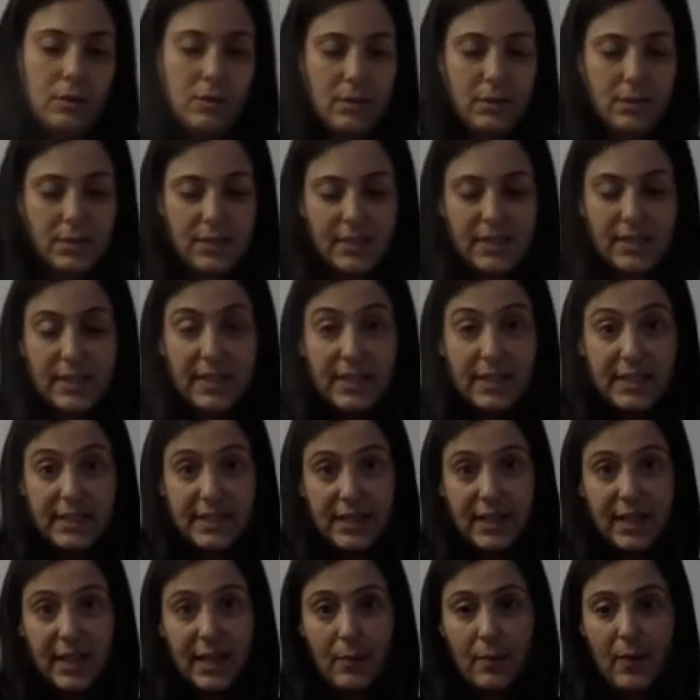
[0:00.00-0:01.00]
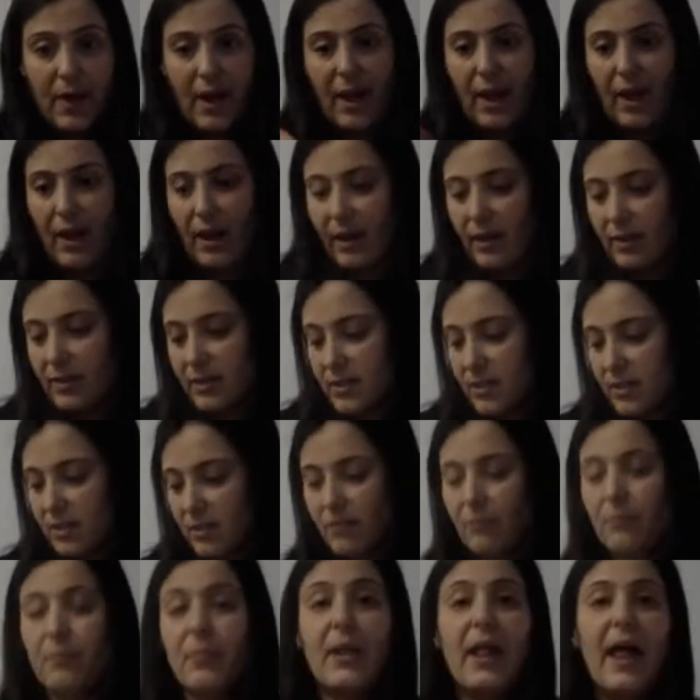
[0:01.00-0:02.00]
six tea bags
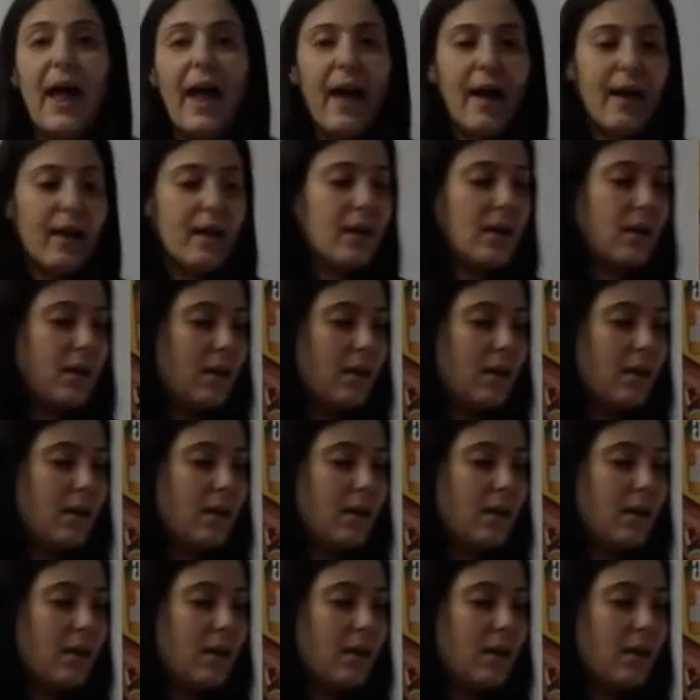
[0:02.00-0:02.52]
of black